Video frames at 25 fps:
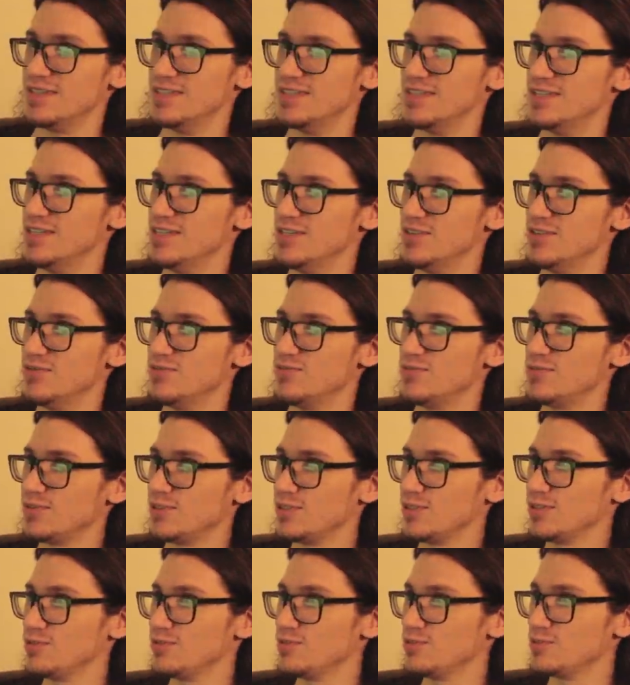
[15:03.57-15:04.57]
didn't really
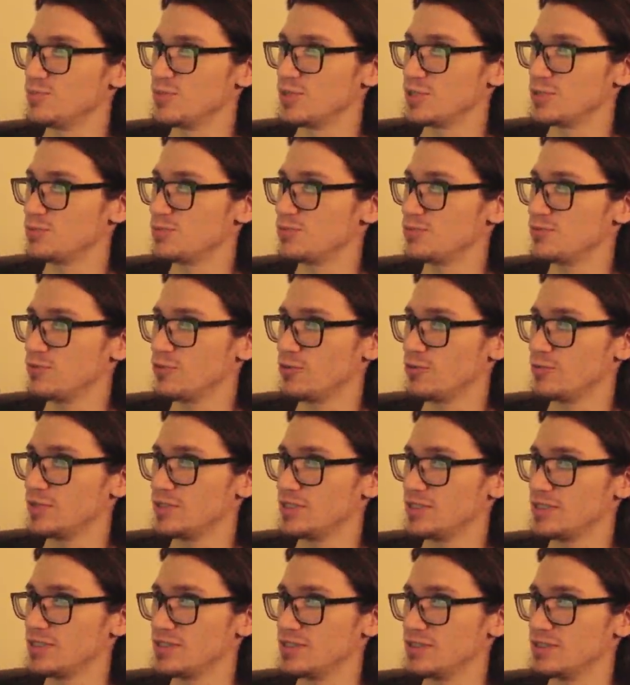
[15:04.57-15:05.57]
lose much
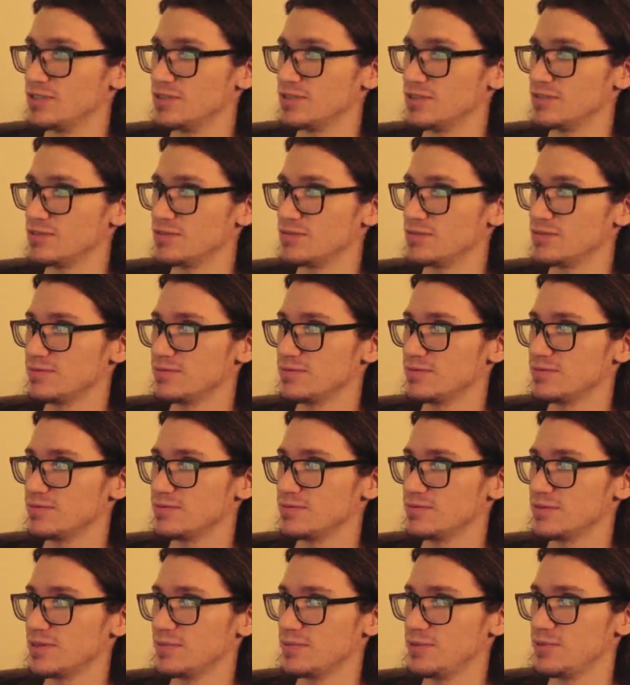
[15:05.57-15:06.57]
performance here.
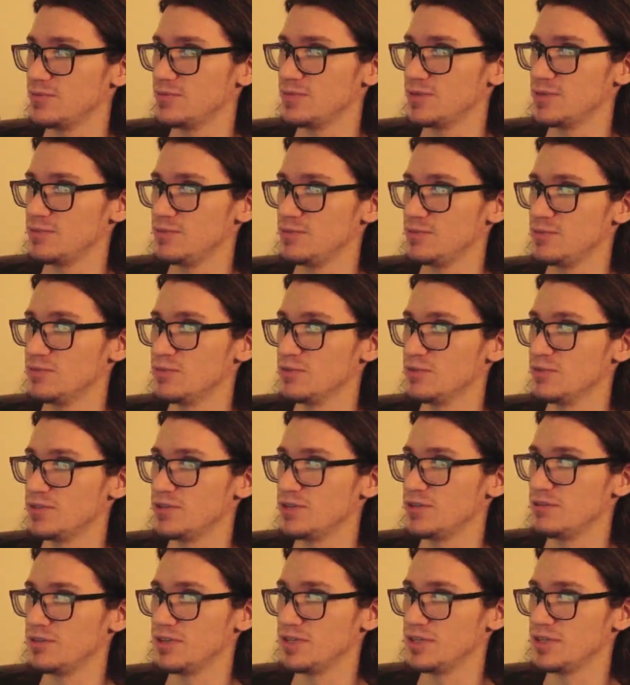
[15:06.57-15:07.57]
I mean, we were
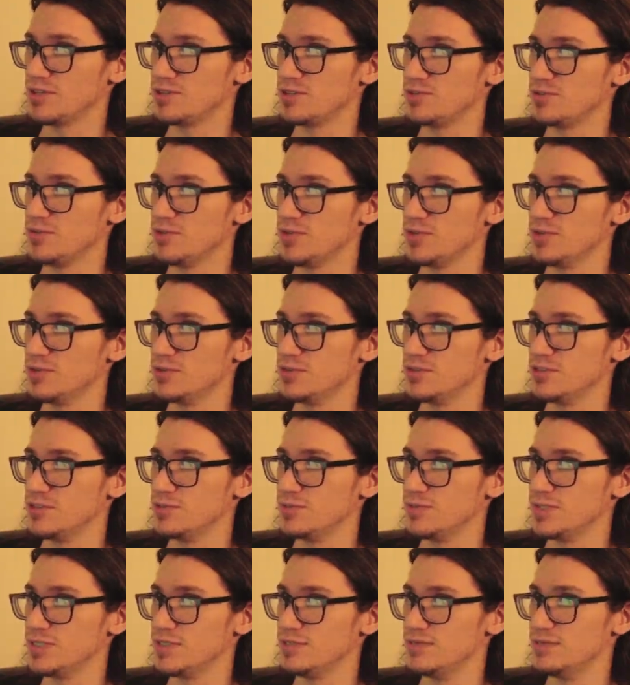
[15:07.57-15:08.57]
nearly at 200, so
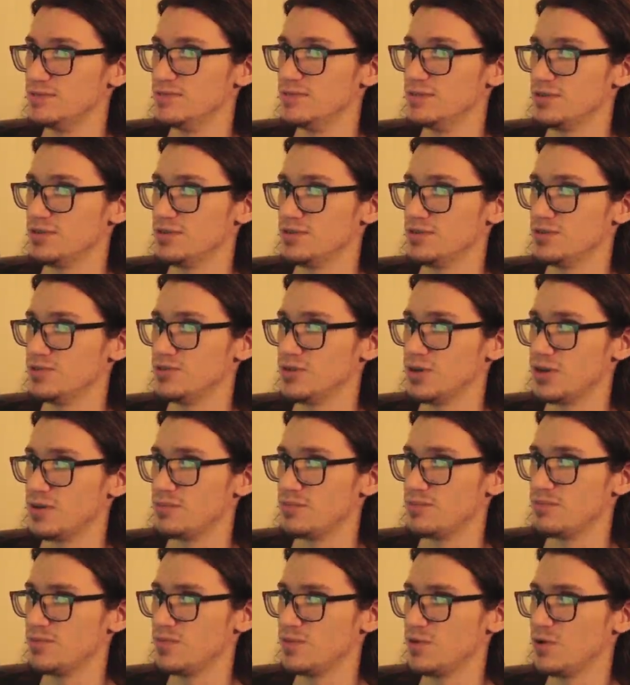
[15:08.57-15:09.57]
we did drop
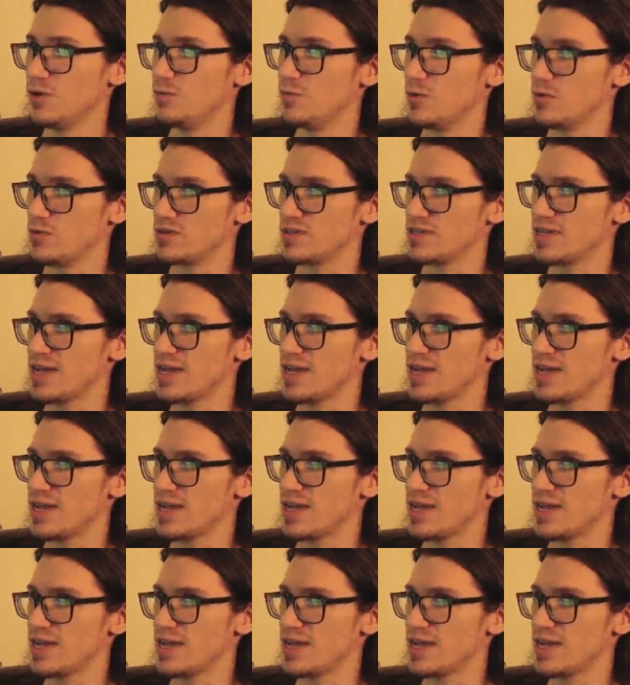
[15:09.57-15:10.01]
almost